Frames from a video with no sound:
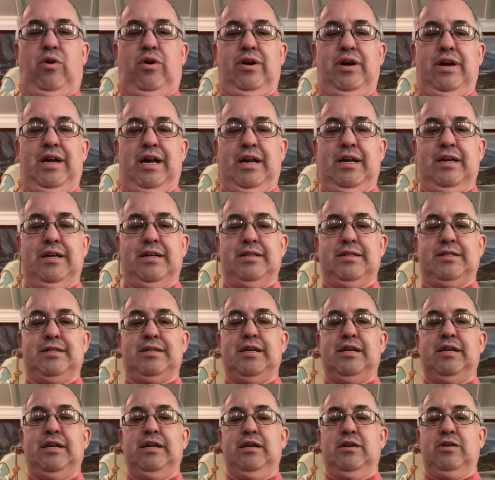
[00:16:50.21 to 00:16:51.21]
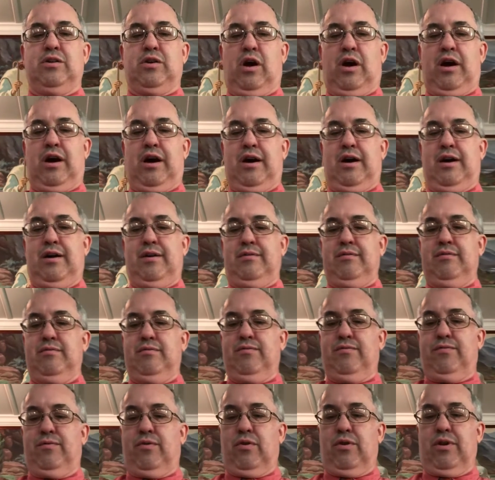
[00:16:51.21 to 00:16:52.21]
for his uh,
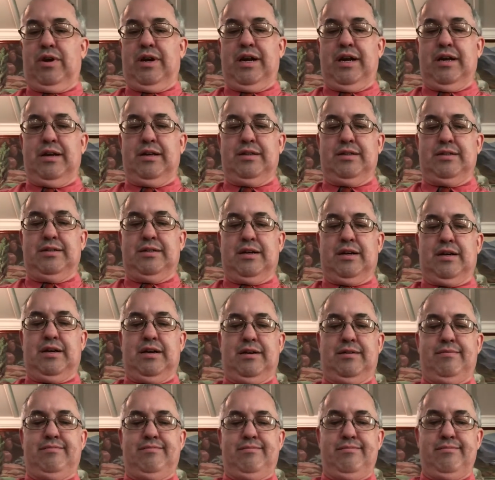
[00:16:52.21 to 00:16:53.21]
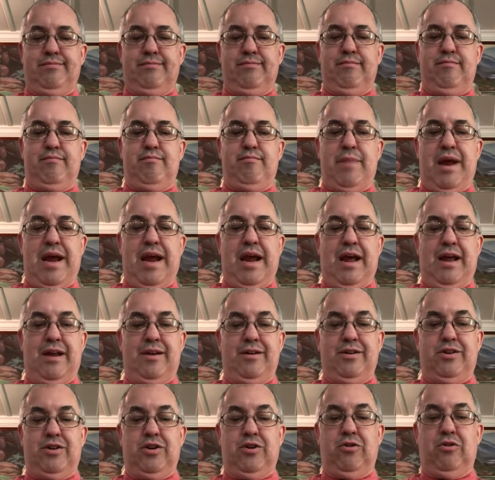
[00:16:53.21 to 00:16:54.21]
for his uh,
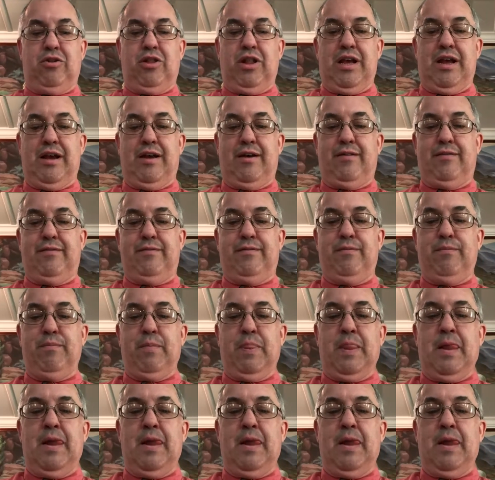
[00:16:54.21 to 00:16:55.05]
man to live.